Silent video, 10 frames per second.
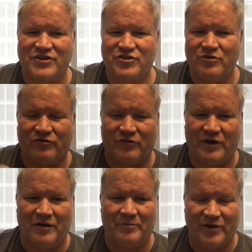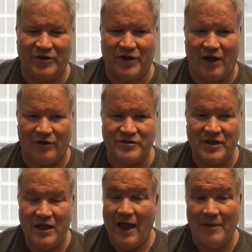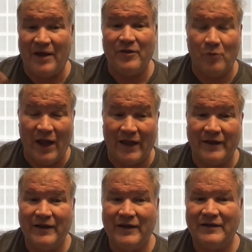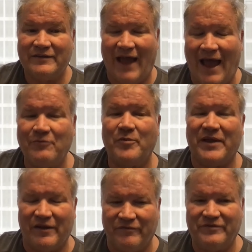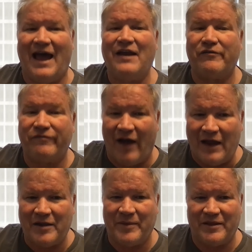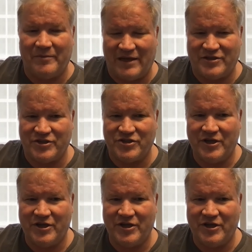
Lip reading: $200 to $300 billion. And by the way, that'll finally be the message.